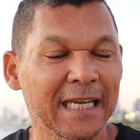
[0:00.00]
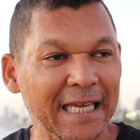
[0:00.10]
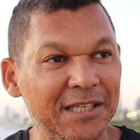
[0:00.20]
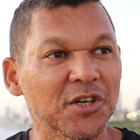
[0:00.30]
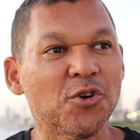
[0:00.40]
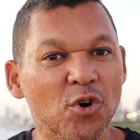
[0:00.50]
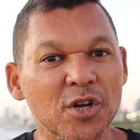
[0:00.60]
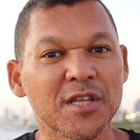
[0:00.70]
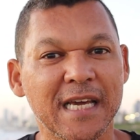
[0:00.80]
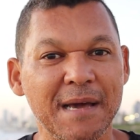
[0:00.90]
hit record
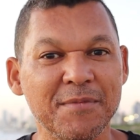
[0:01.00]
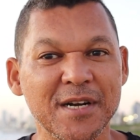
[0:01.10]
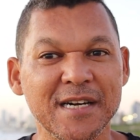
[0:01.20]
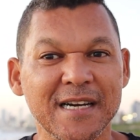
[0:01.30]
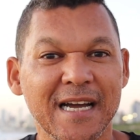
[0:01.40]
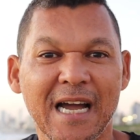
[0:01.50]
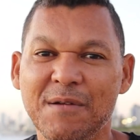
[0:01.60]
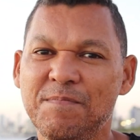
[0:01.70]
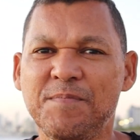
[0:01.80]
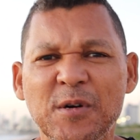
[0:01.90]
on the camera
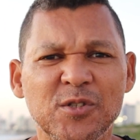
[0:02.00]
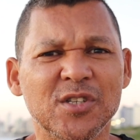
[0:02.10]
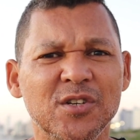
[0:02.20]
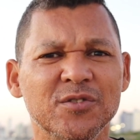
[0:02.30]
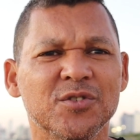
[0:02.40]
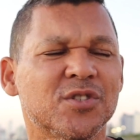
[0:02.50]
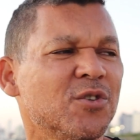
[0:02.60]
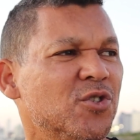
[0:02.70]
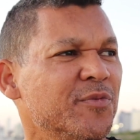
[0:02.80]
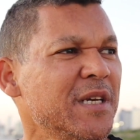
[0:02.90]
and post it onto
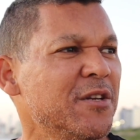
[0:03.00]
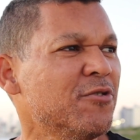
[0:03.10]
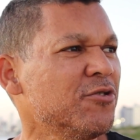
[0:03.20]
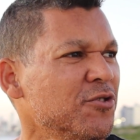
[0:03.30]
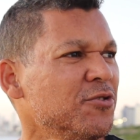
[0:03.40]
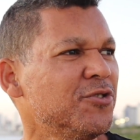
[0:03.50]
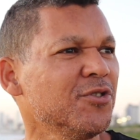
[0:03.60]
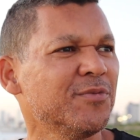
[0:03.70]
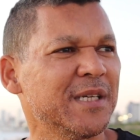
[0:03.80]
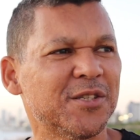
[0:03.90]
social media or
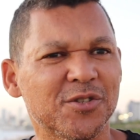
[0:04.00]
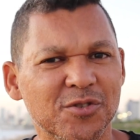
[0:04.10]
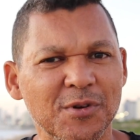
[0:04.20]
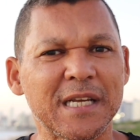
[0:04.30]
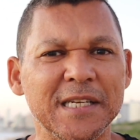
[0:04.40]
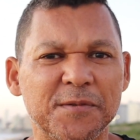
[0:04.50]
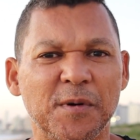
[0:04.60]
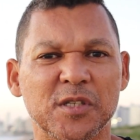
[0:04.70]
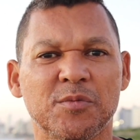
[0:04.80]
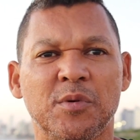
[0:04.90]
YouTube as quickly as
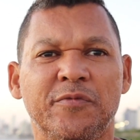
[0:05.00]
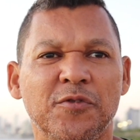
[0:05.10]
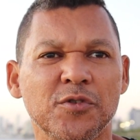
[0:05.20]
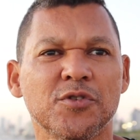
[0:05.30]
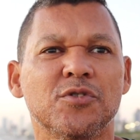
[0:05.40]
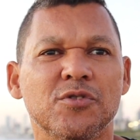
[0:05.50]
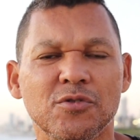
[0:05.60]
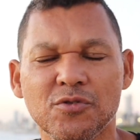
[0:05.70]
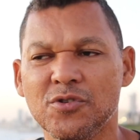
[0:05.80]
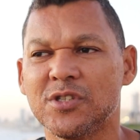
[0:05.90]
possible before you
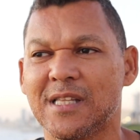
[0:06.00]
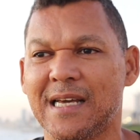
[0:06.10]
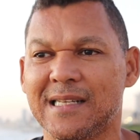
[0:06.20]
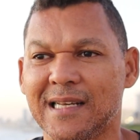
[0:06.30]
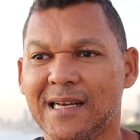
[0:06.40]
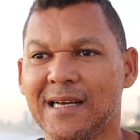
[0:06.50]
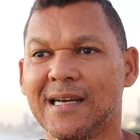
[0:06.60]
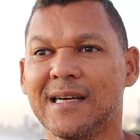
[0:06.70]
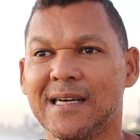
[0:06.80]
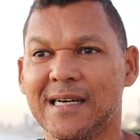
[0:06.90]
lose that
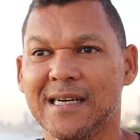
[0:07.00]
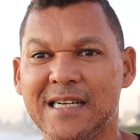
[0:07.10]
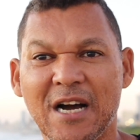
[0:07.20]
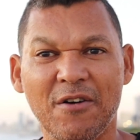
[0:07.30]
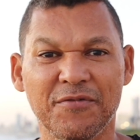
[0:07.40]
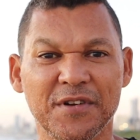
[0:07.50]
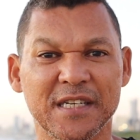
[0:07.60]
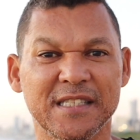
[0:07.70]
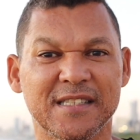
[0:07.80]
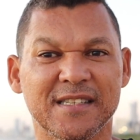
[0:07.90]

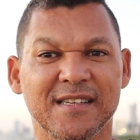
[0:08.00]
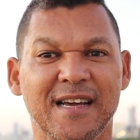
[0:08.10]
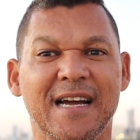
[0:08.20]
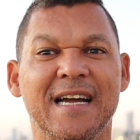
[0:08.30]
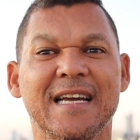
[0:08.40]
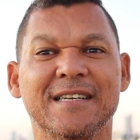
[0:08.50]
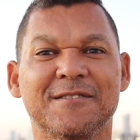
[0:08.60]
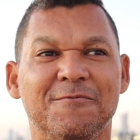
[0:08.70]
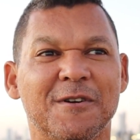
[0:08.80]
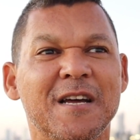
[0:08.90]
confidence. And
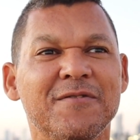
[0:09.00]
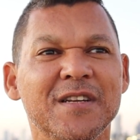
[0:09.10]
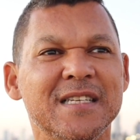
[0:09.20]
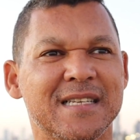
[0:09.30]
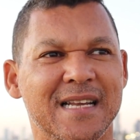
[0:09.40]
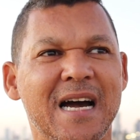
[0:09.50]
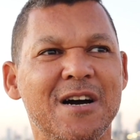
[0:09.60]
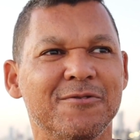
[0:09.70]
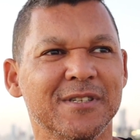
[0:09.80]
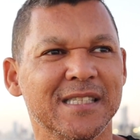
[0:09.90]
what I've learned
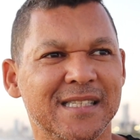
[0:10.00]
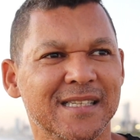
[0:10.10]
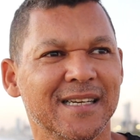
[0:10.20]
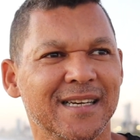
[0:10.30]
now is